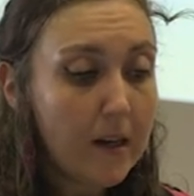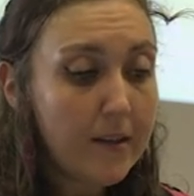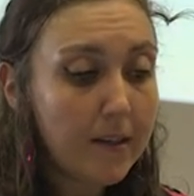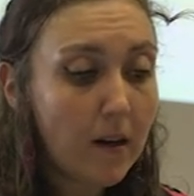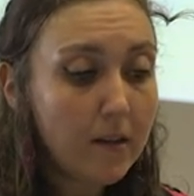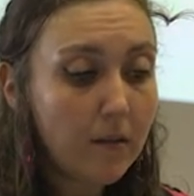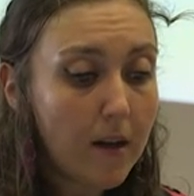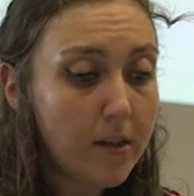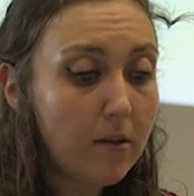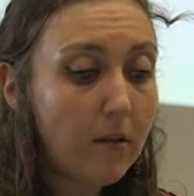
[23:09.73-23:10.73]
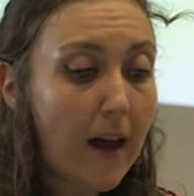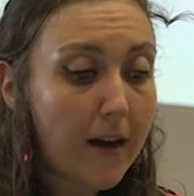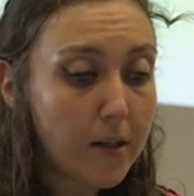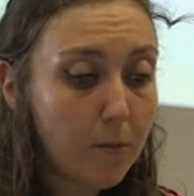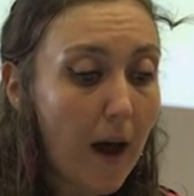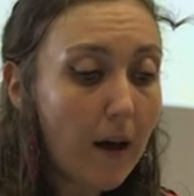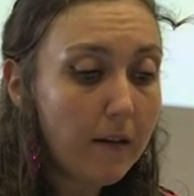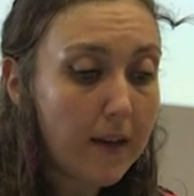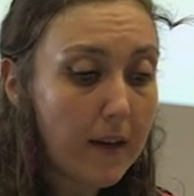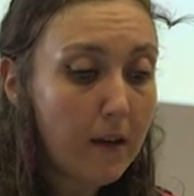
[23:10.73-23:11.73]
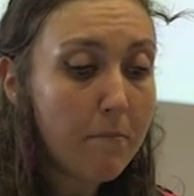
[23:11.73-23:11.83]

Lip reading: This ontological actuality